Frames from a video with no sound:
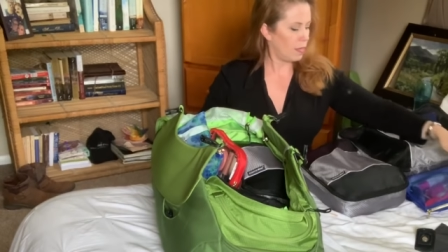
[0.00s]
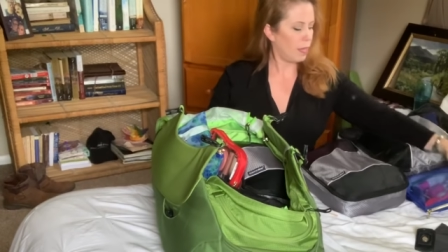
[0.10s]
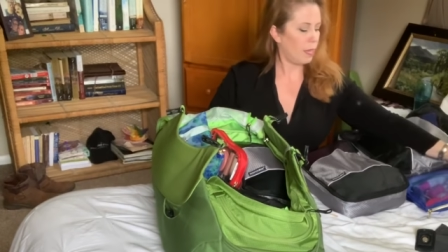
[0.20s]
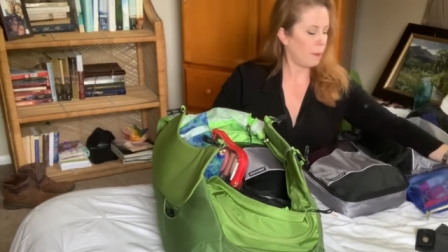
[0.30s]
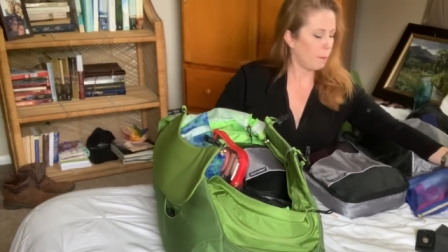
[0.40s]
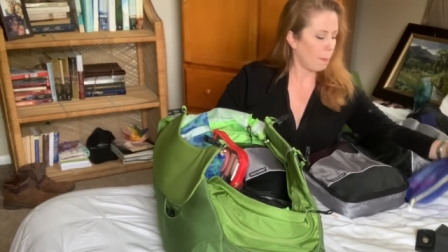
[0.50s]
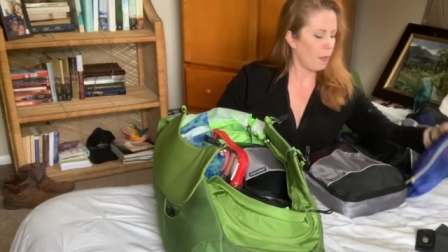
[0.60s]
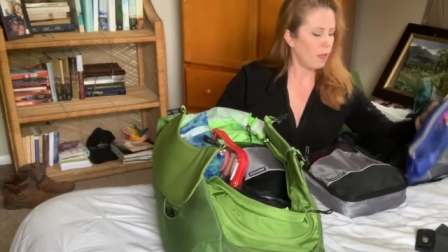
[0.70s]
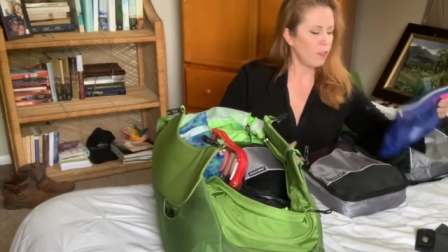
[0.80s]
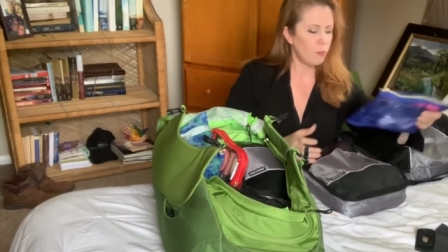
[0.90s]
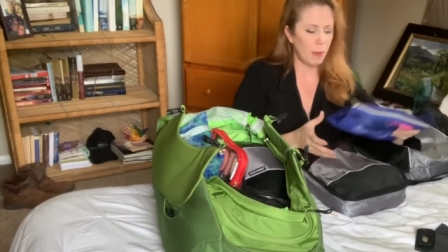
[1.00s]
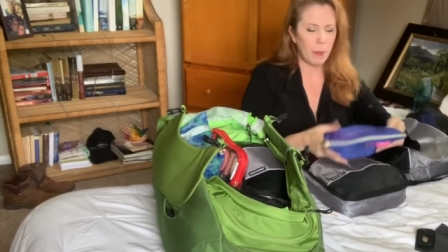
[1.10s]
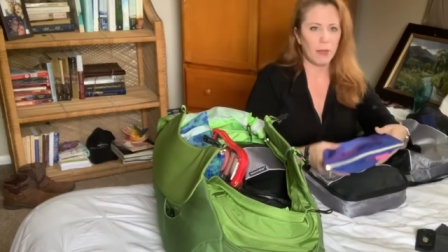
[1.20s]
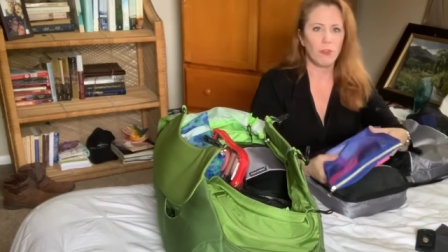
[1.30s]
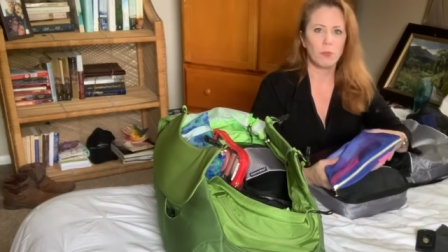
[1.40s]
Um, all of my
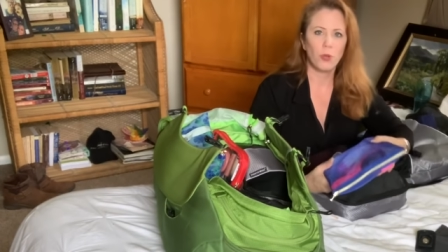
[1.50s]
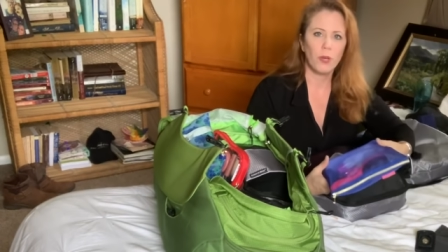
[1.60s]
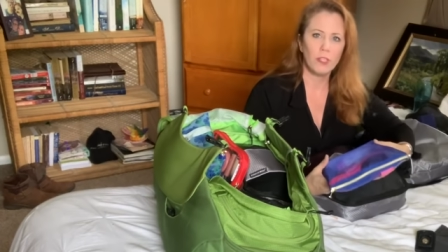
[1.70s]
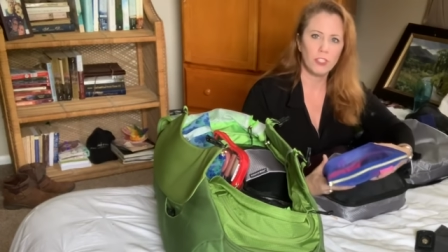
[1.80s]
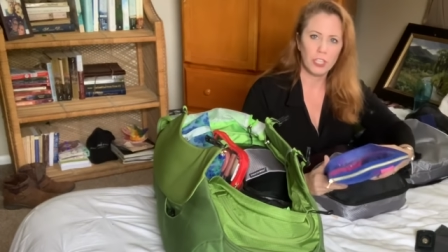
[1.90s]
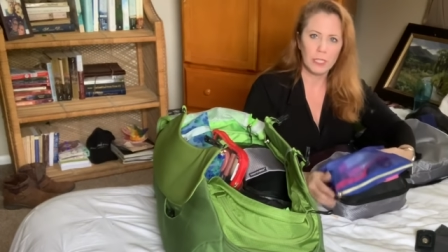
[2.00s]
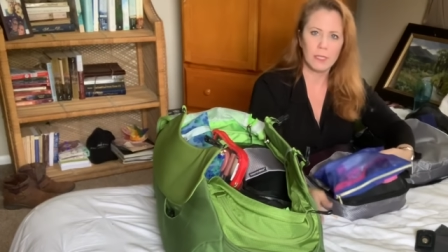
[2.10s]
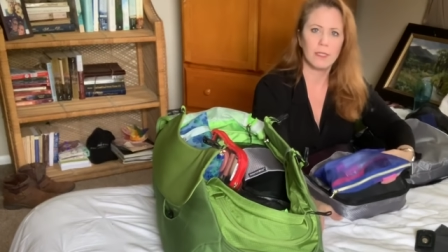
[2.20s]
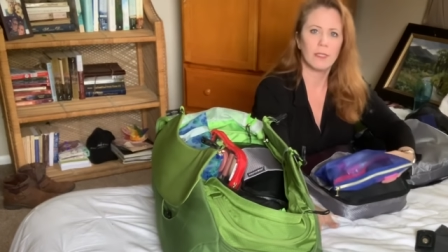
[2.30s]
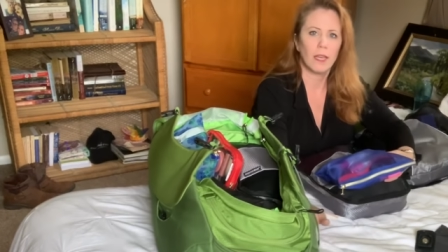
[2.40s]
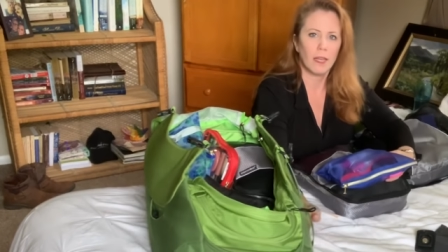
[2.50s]
bathroom toiletries,